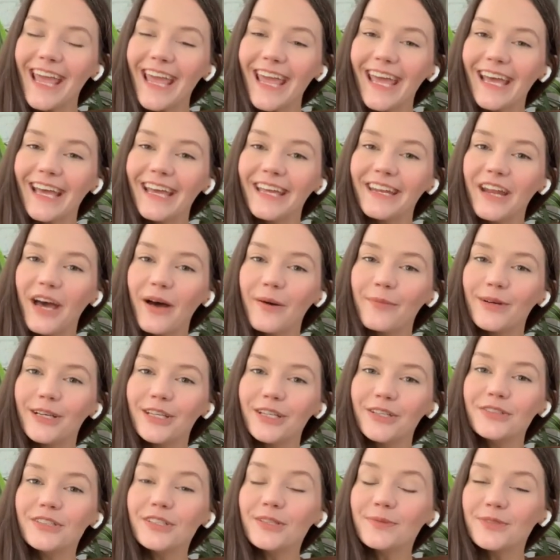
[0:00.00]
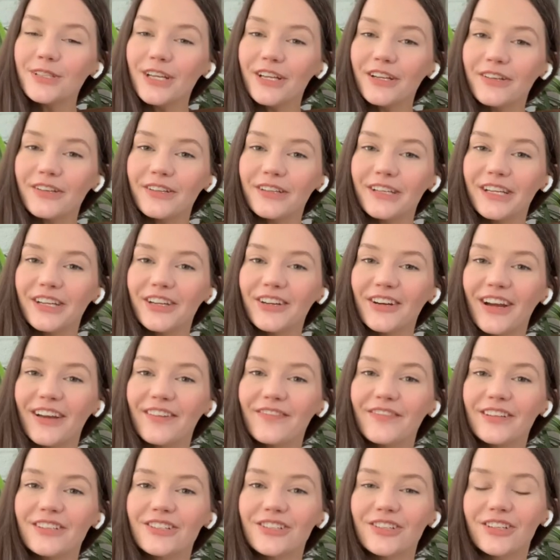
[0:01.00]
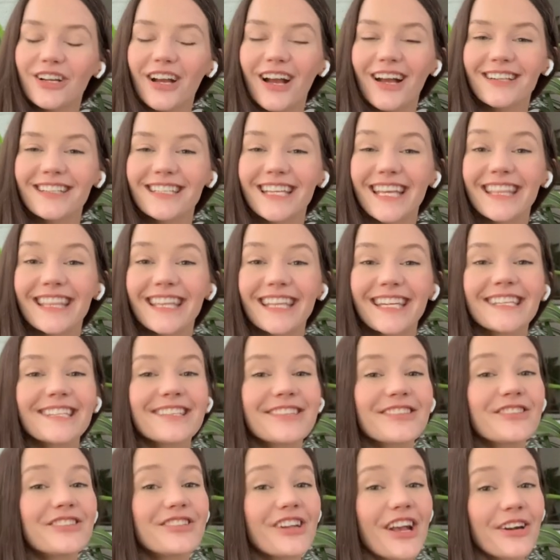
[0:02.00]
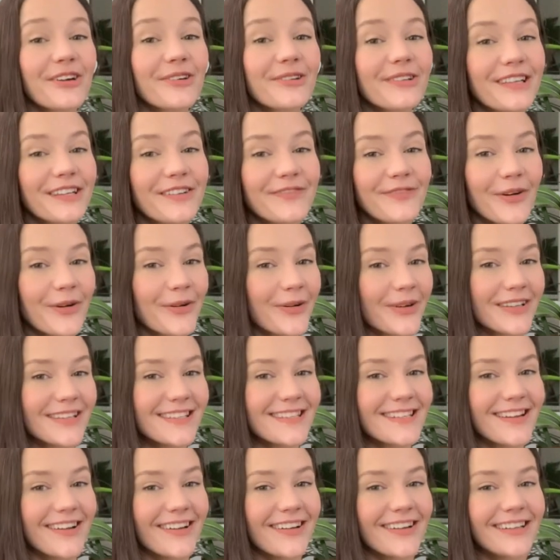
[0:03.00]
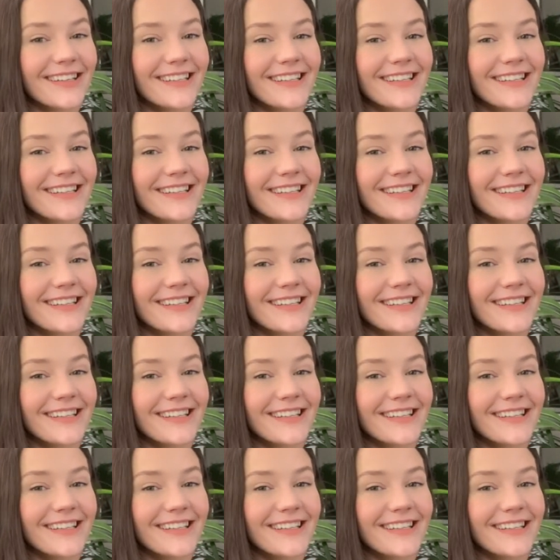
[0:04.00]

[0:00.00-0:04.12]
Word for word: and on my YouTube channel here, I feature content that is generally focused on